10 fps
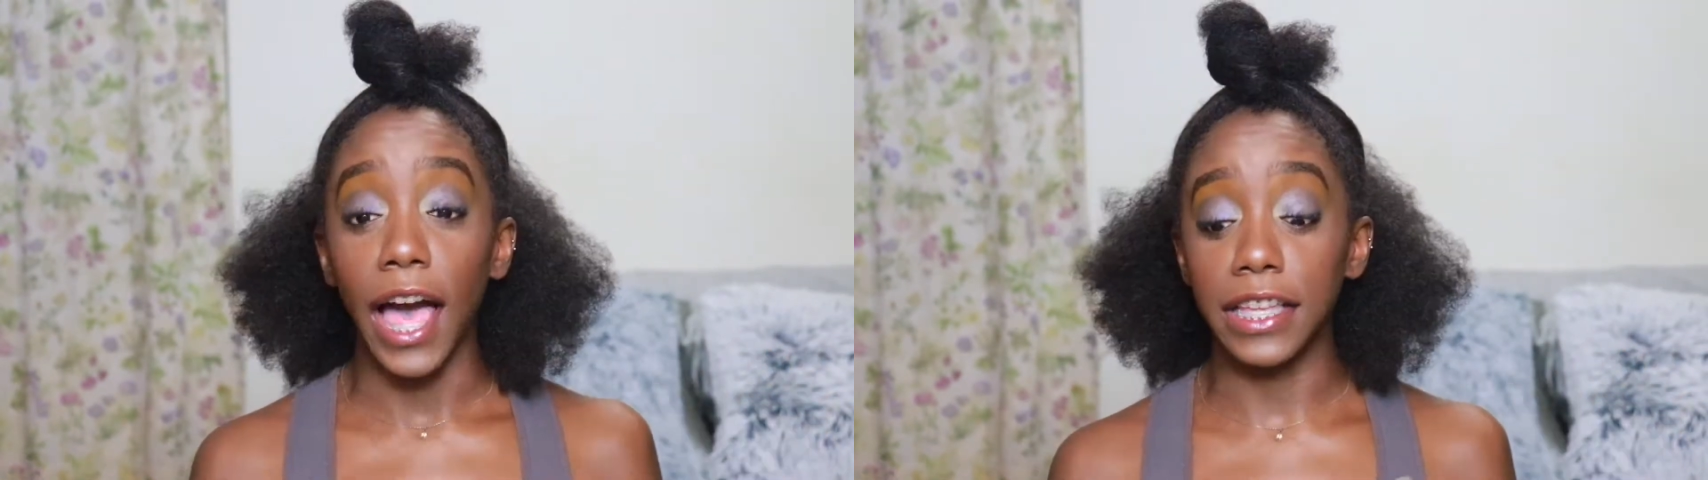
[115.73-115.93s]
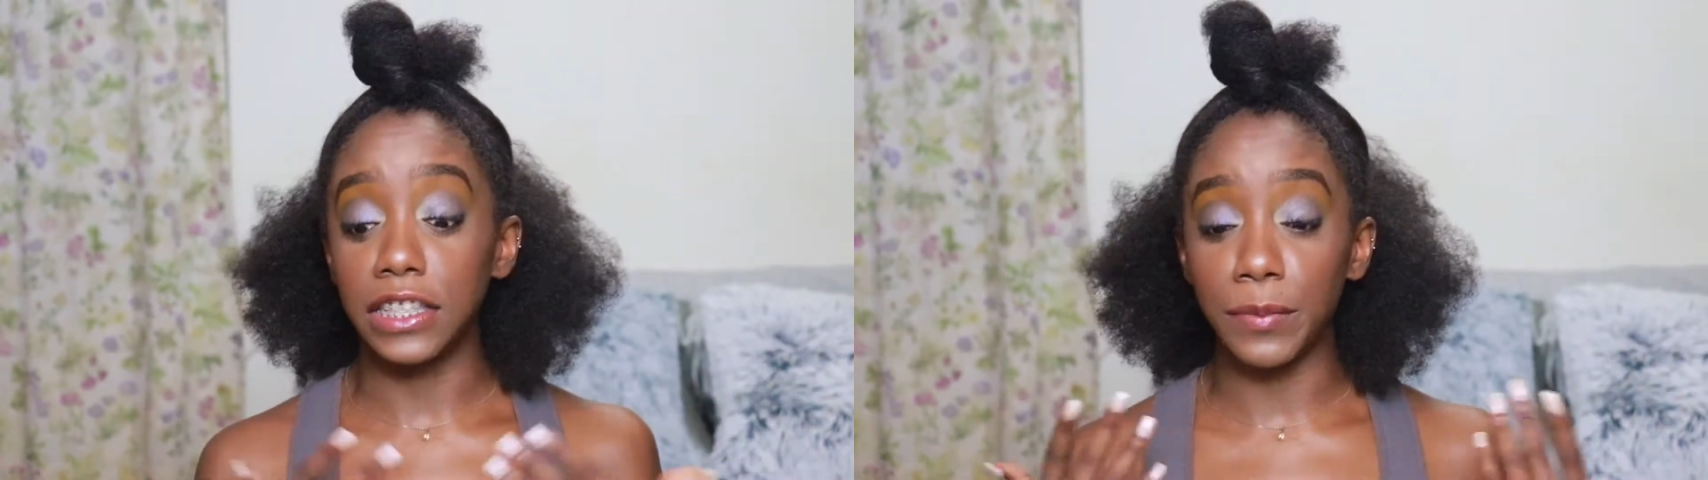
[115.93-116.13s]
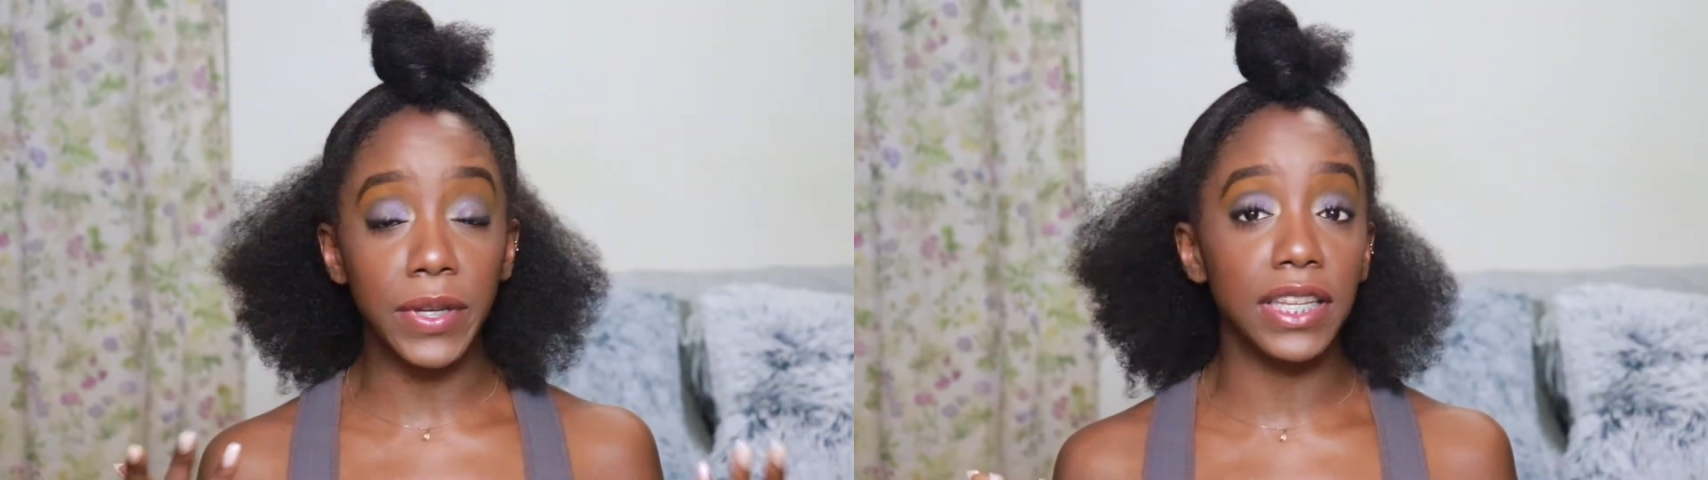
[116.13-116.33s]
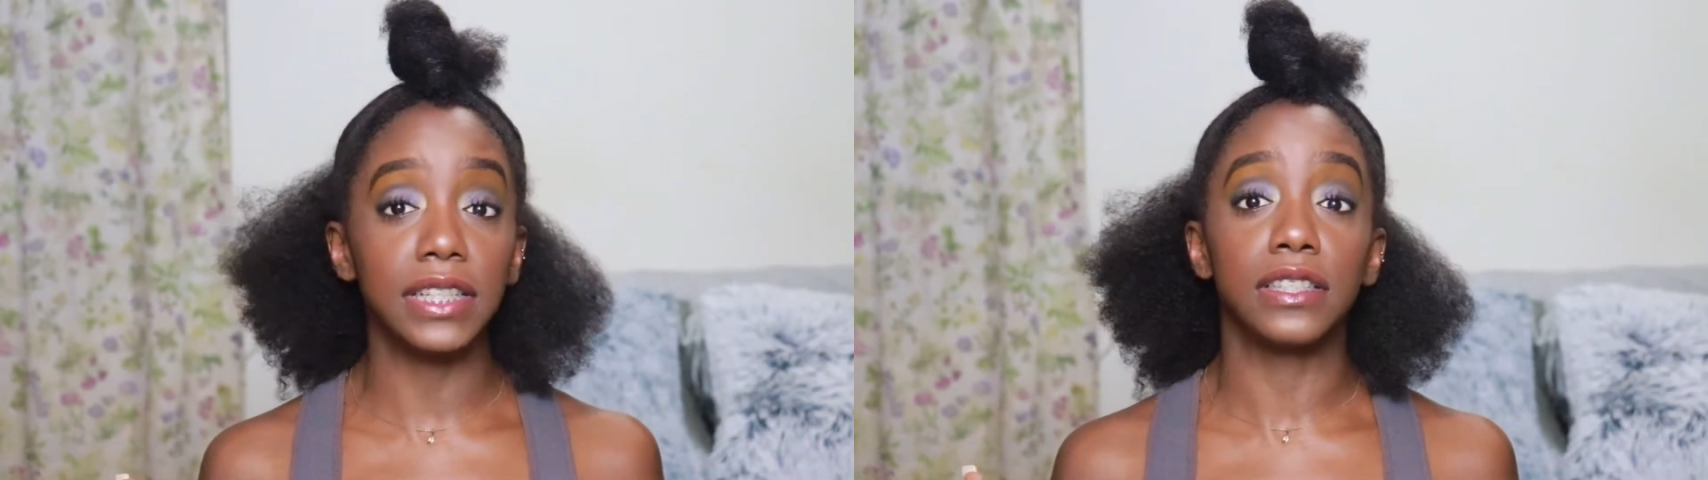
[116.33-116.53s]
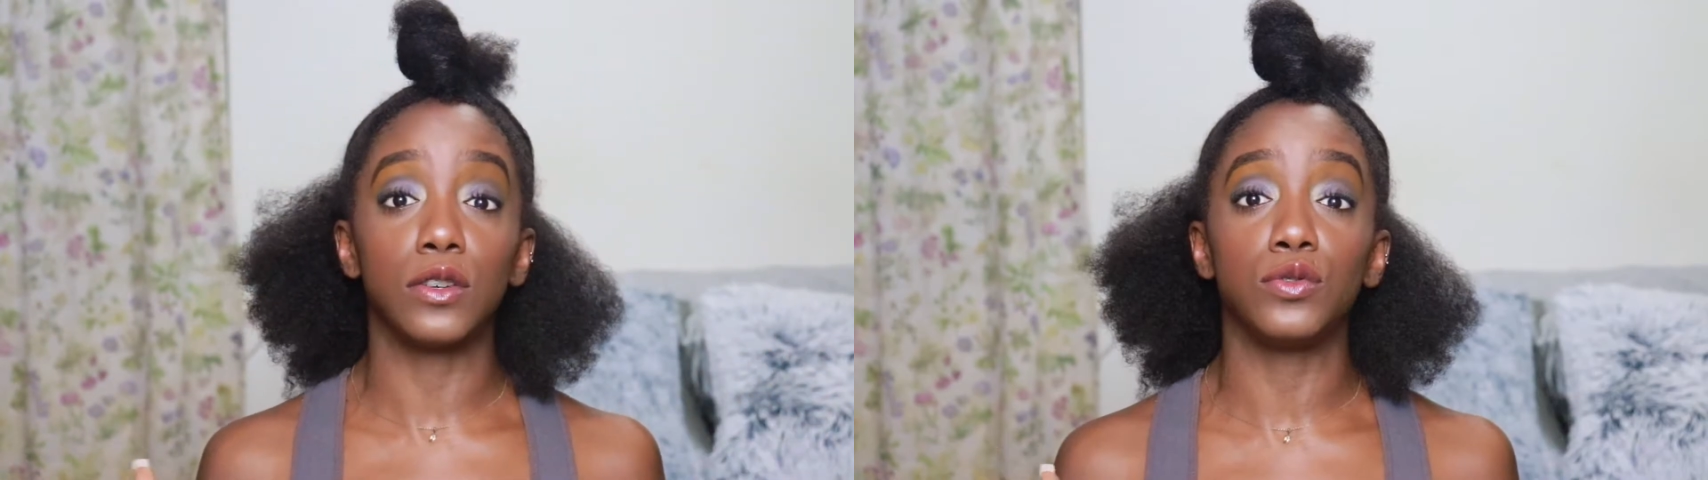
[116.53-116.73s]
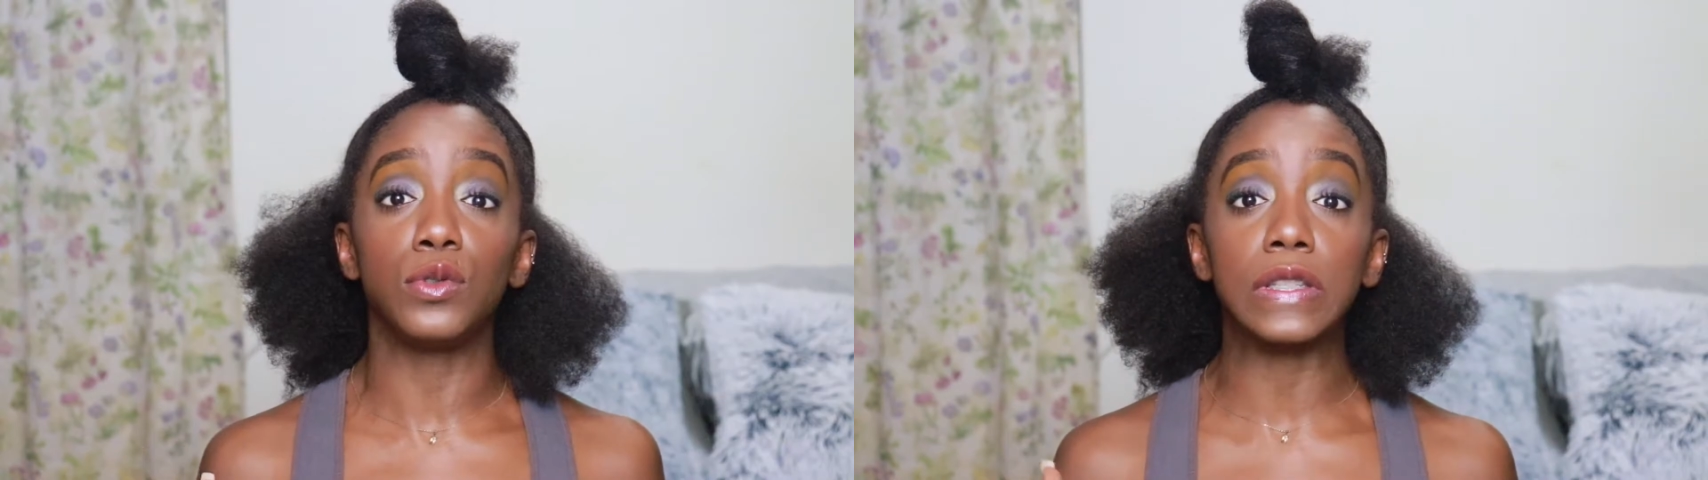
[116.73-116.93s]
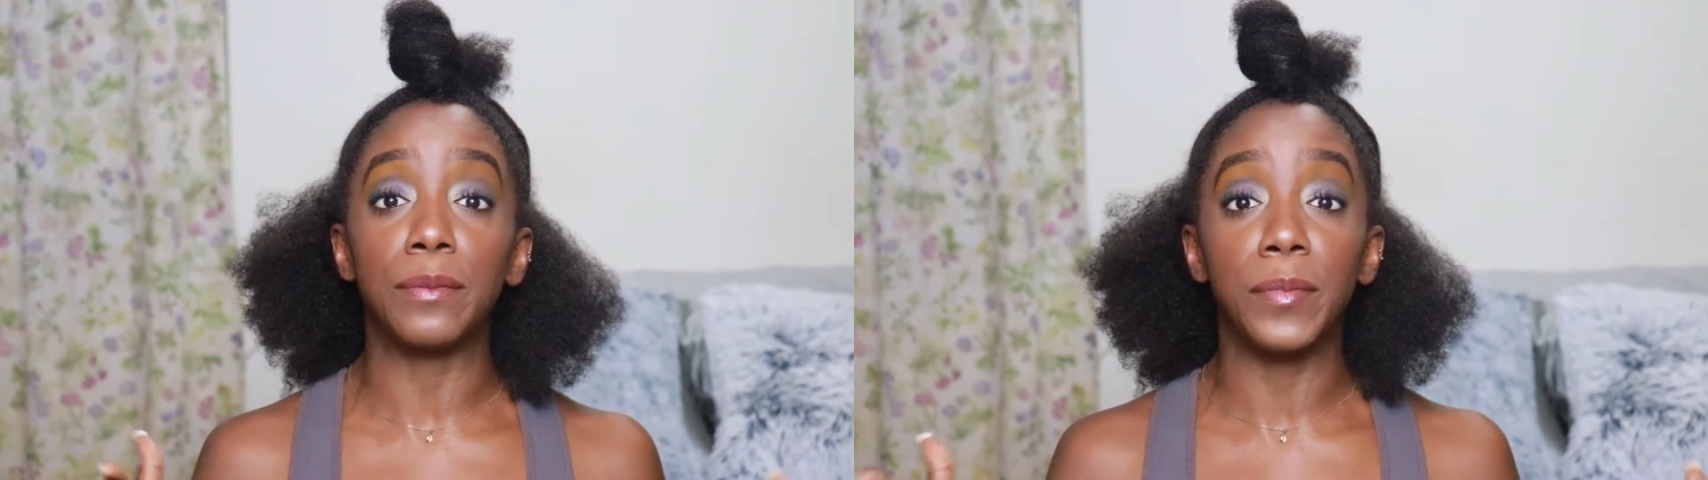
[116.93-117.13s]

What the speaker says: I typically don't use a